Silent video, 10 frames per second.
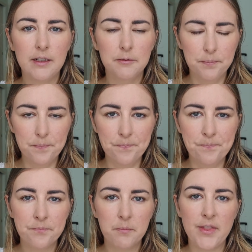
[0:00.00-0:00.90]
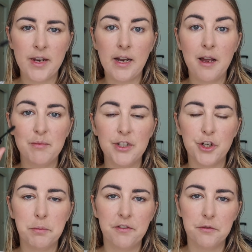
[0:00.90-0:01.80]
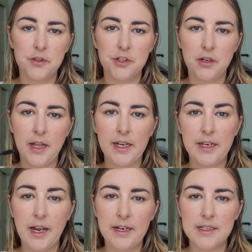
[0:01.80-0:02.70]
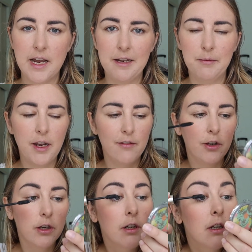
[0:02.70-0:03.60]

but then I can build it up if I want to do like a nighttime kind of look.